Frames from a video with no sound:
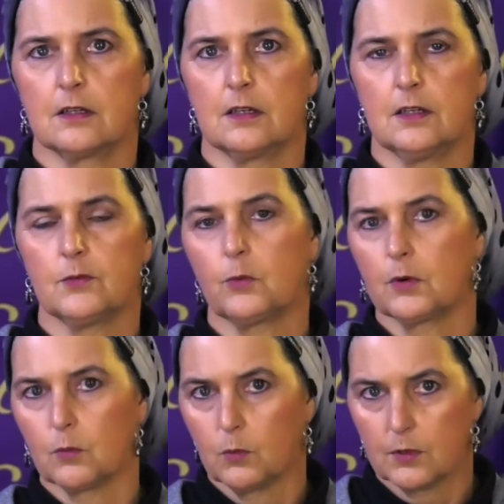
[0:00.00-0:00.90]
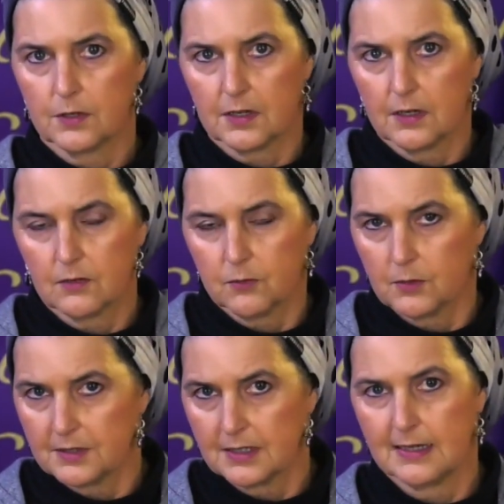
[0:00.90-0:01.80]
if we're working for
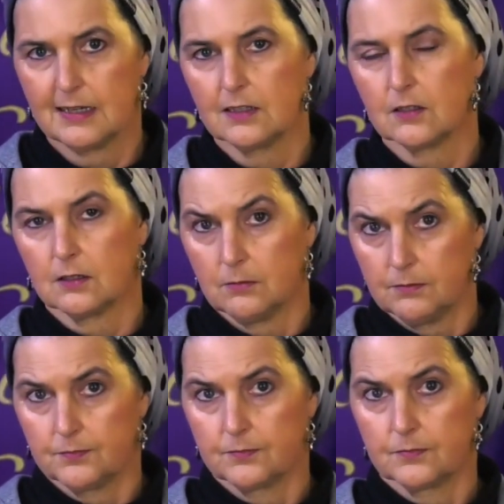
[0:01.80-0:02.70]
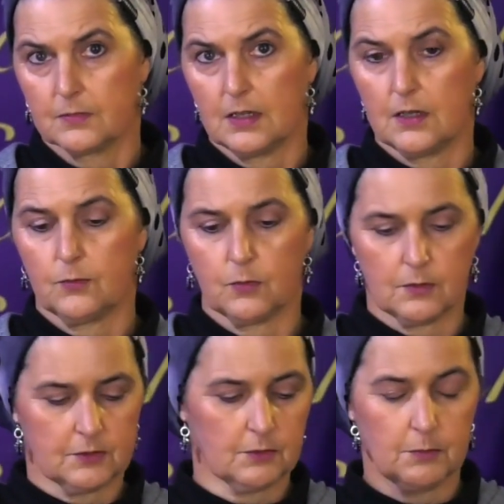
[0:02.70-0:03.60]
the kingdom,
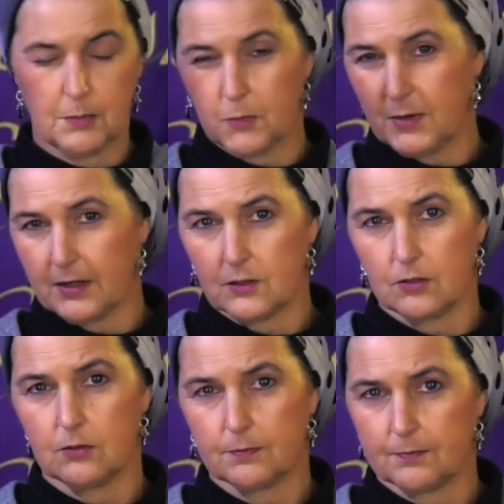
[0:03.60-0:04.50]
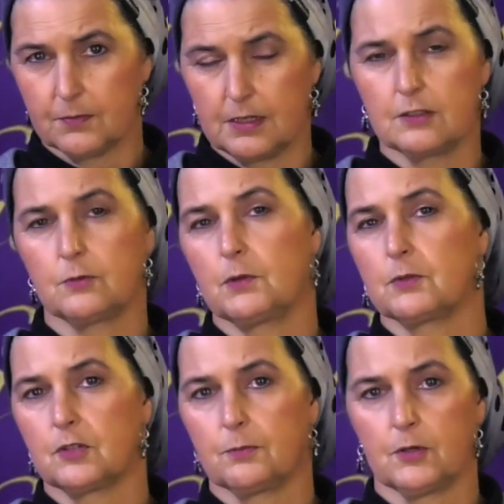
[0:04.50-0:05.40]
remember we had two things we were
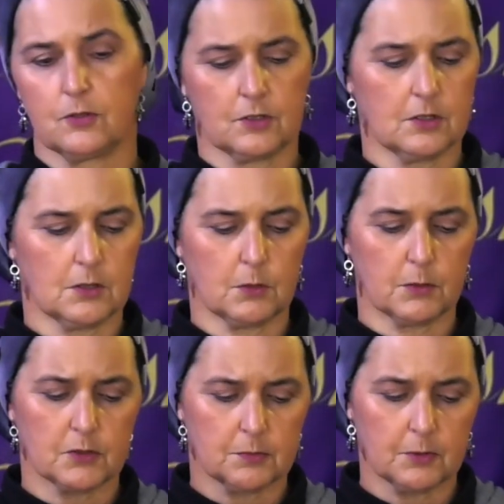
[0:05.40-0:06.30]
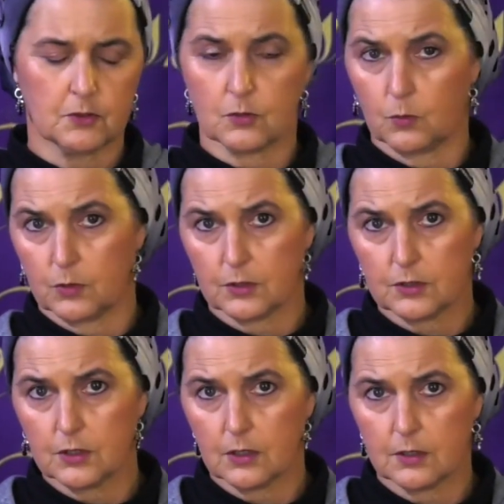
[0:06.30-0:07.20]
supposed to do. We were supposed to work
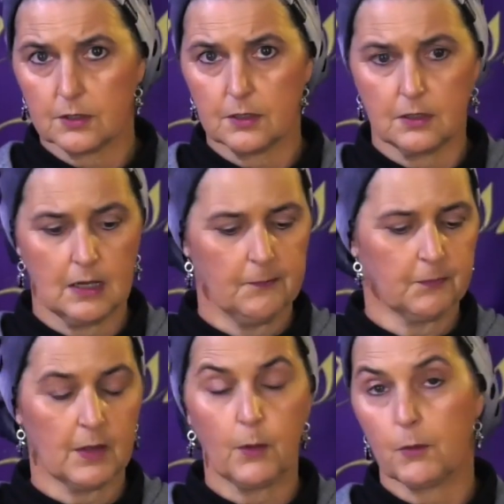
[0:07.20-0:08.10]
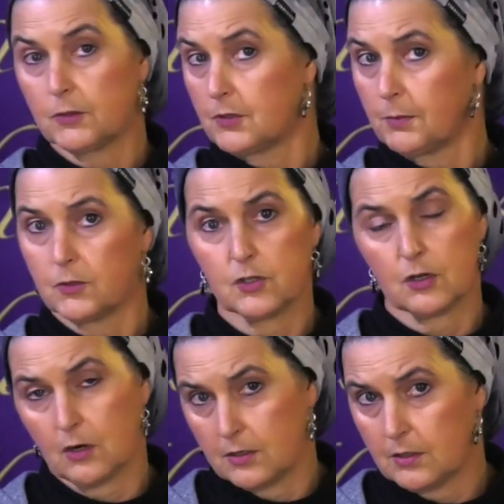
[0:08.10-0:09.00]
the garden, and we were supposed to
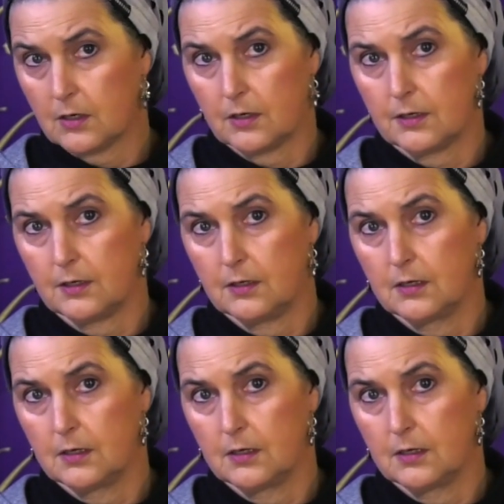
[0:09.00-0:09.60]
guard the garden.